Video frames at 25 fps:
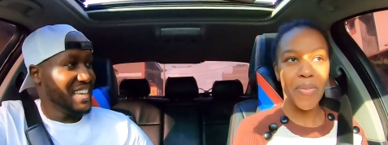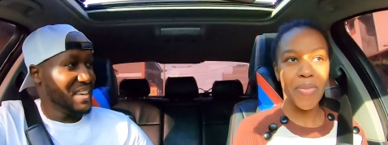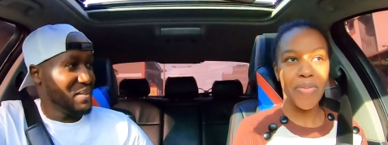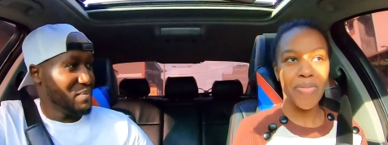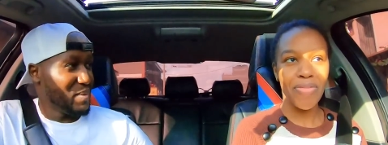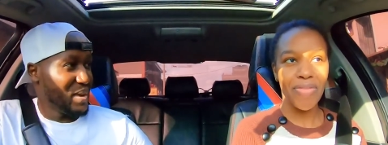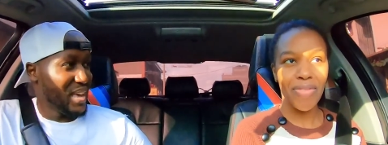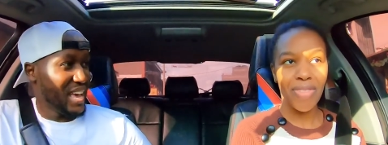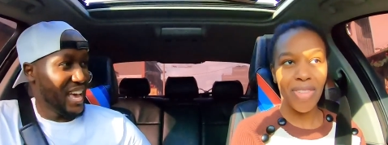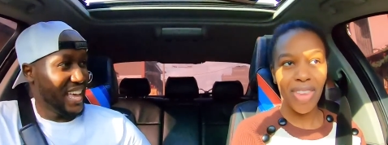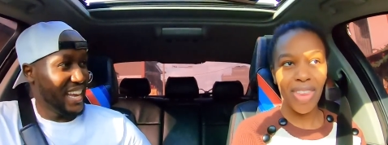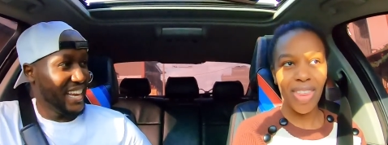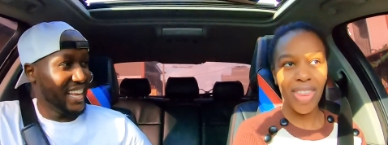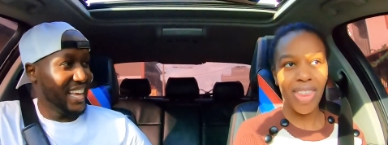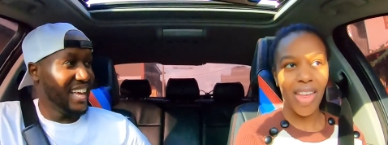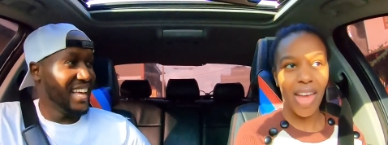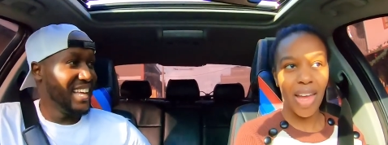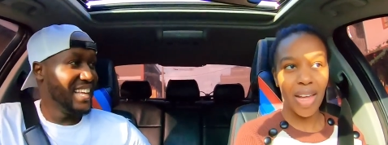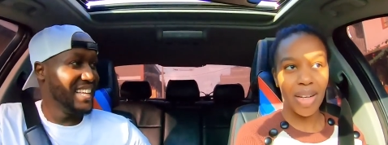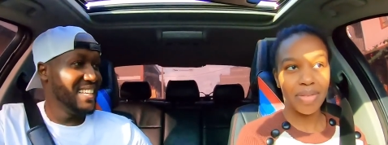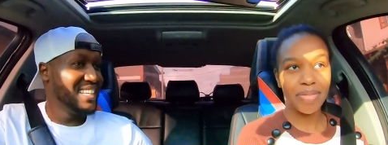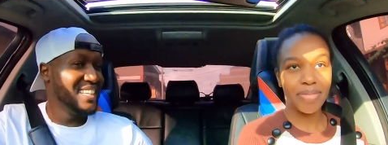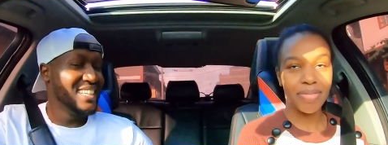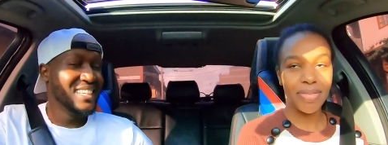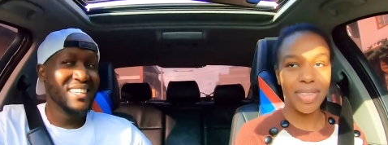Speaker 1: nikipeana.
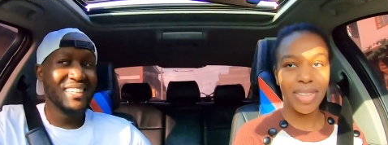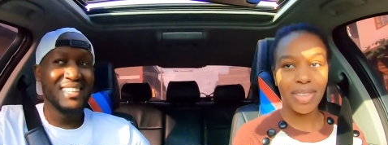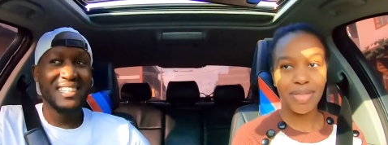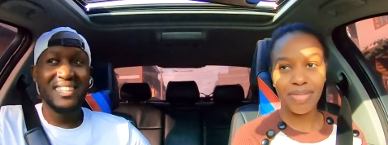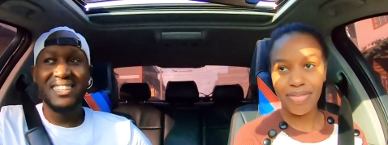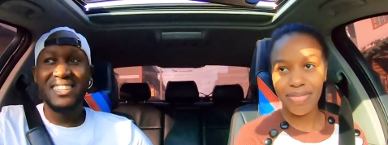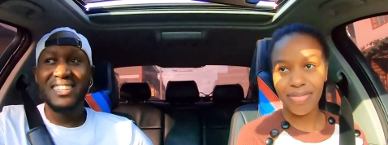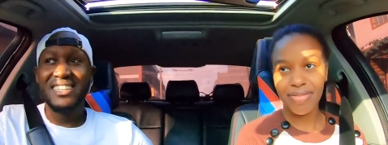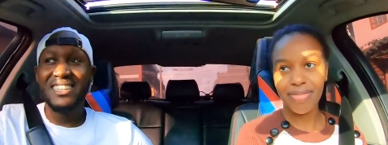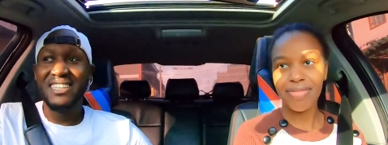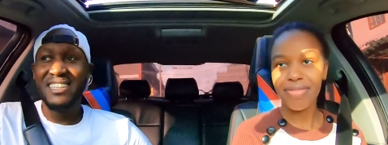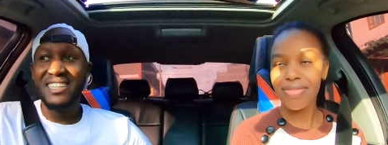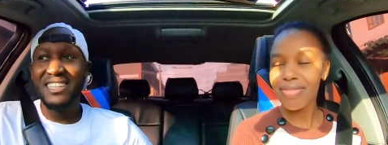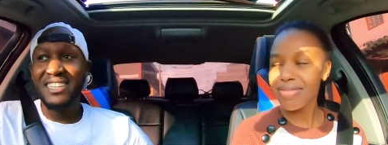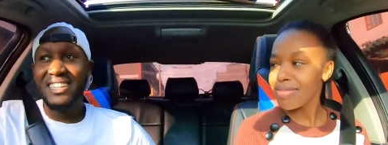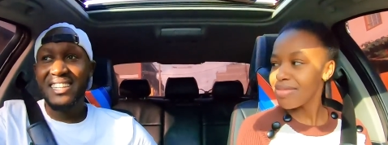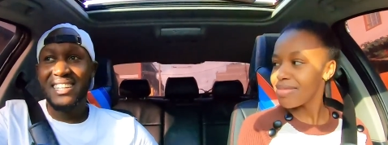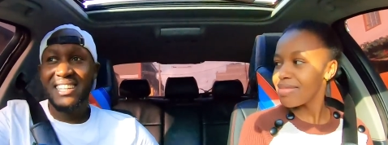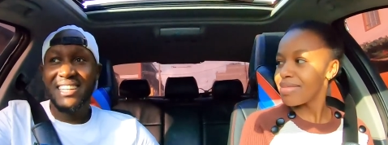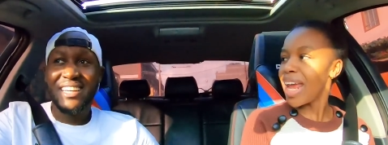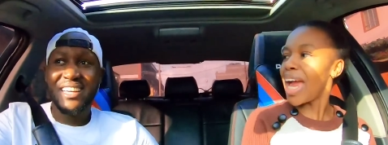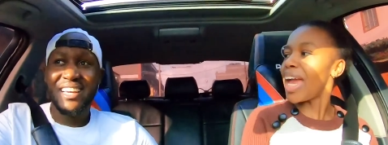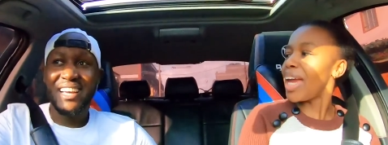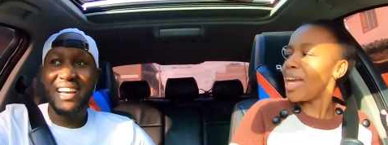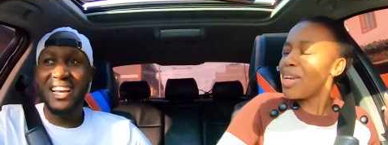
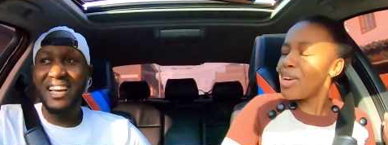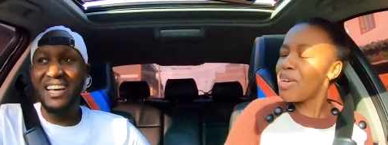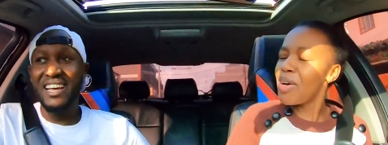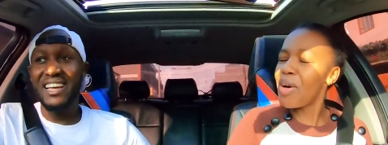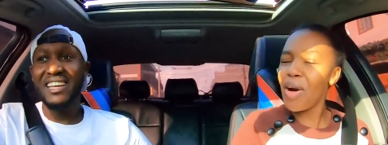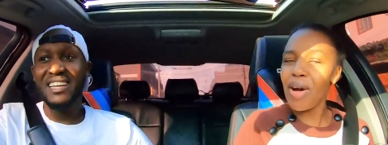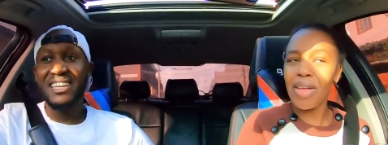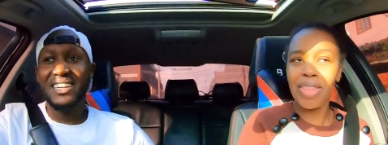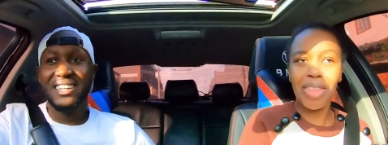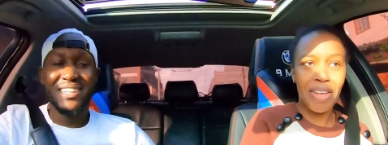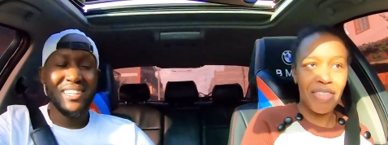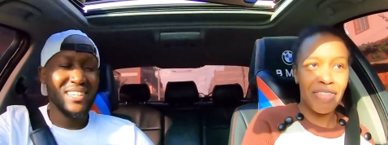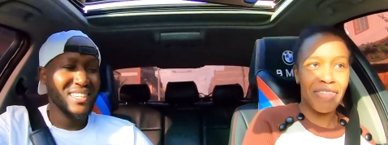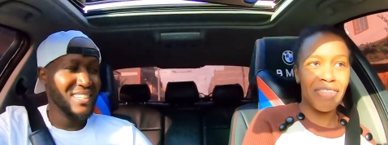
Speaker 2: I know the